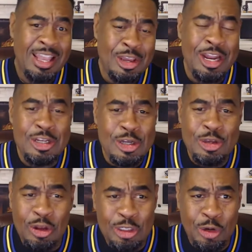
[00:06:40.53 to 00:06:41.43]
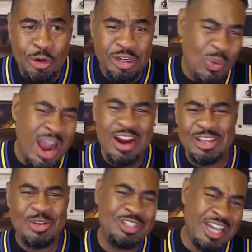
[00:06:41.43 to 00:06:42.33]
You didn't do your chores. Why
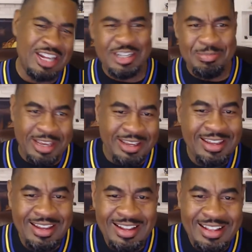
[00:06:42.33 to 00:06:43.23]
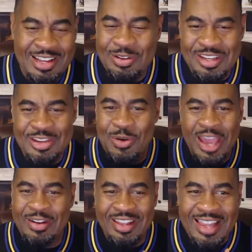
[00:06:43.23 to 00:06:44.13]
are you judging me?
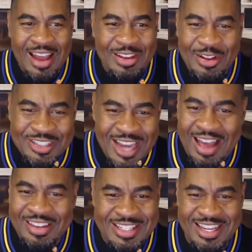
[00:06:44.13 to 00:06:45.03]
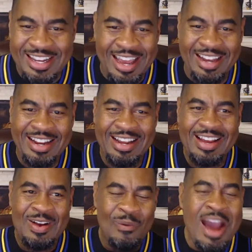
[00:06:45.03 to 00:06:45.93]
You ain't going to allow your child to say that.
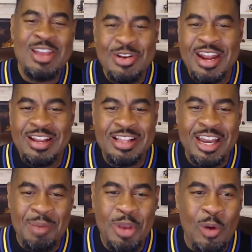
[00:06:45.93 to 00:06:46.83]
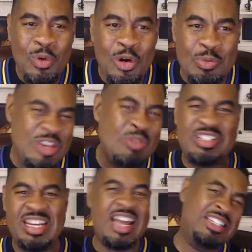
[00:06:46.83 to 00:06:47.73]
Why you didn't clean up your room?
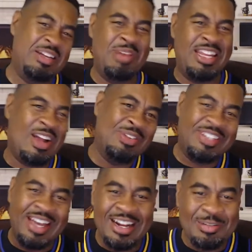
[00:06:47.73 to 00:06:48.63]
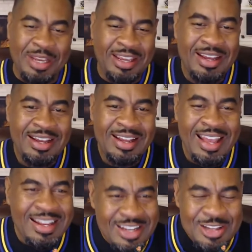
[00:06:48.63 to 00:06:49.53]
You judging me. Don't judge me.
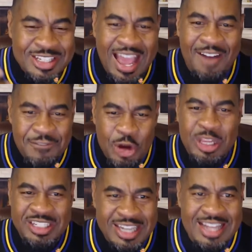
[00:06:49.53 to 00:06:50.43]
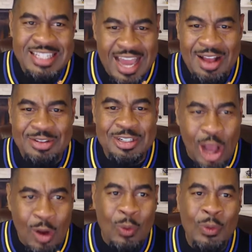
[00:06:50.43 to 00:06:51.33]
You see how foolish that sounds?
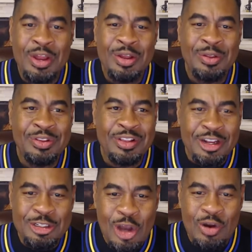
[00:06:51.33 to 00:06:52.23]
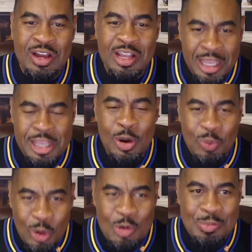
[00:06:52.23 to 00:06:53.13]
No. Look, Joker, clean
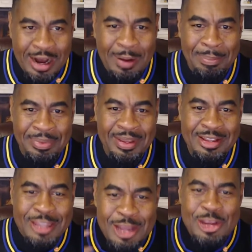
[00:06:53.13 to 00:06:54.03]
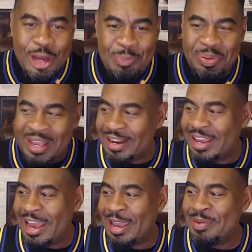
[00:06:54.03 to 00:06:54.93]
your room up. Then you can play the
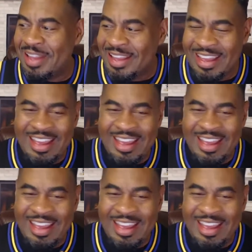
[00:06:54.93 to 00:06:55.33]
game.